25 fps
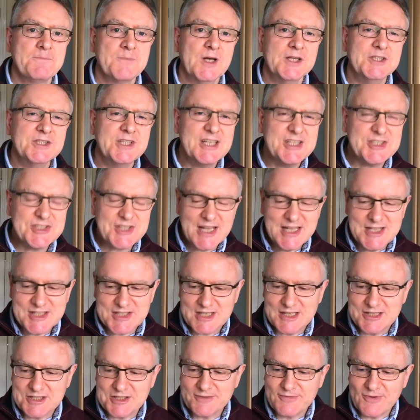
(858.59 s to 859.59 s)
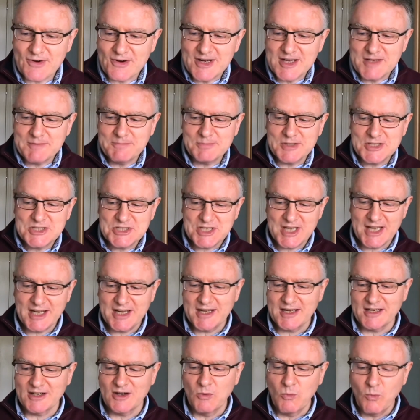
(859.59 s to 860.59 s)
And in a sense, there is a very
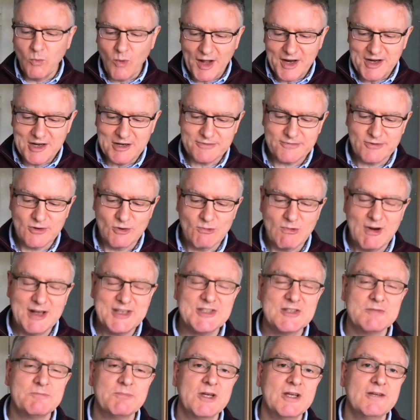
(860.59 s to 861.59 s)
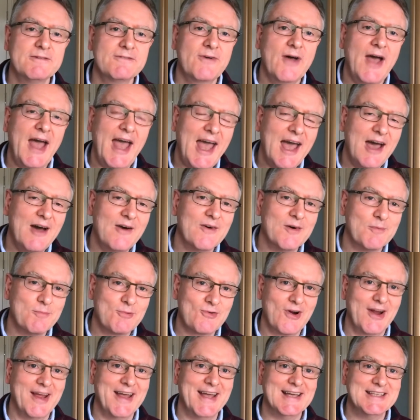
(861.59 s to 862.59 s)
particular, wonderful recipe for our
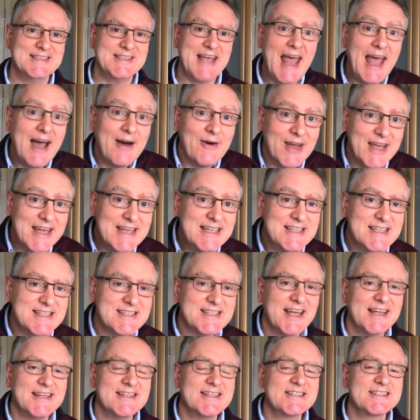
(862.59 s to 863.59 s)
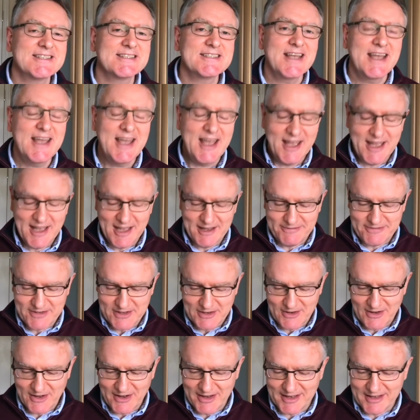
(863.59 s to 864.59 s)
prayers, our incense, if
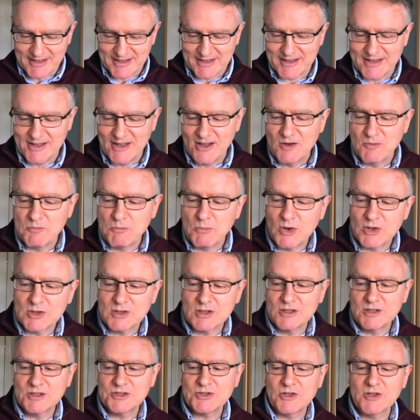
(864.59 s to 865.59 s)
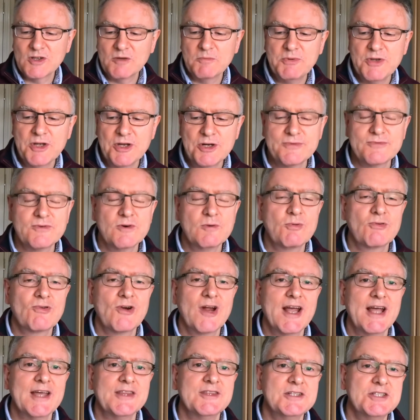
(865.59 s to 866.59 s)
you like, modelled on the beautiful
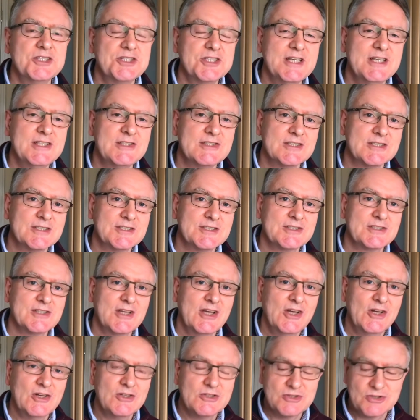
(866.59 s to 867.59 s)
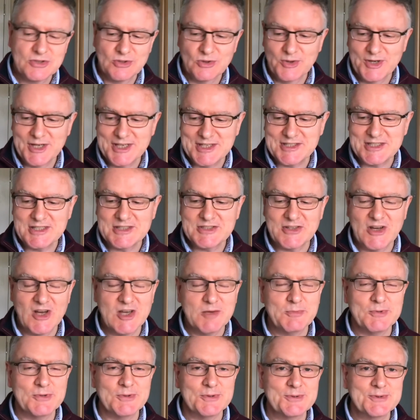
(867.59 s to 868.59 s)
prayer that Jesus taught his
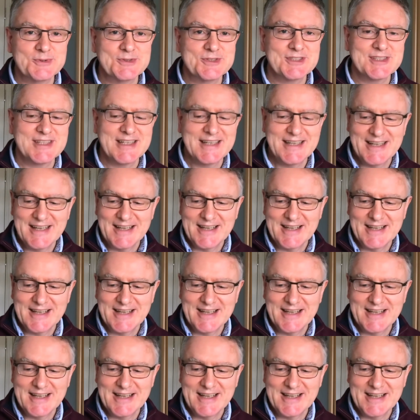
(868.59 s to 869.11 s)
disciples.